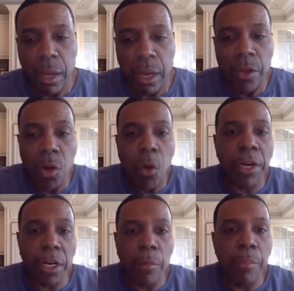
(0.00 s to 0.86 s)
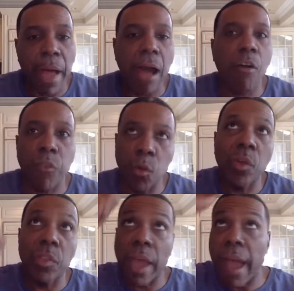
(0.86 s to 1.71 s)
anointed or powerful
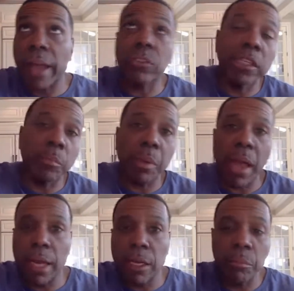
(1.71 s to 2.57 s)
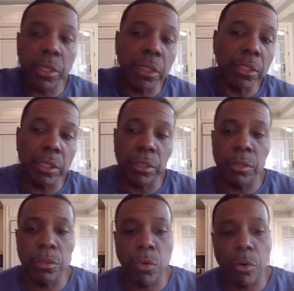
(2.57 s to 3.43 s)
when they actually applied the blood to the
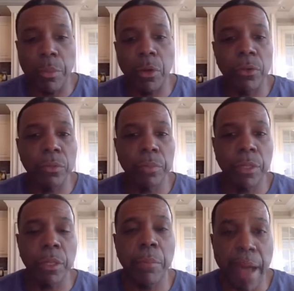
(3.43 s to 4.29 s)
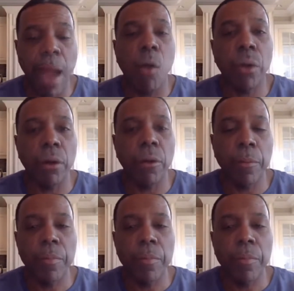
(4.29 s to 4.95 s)
doorpost, but the power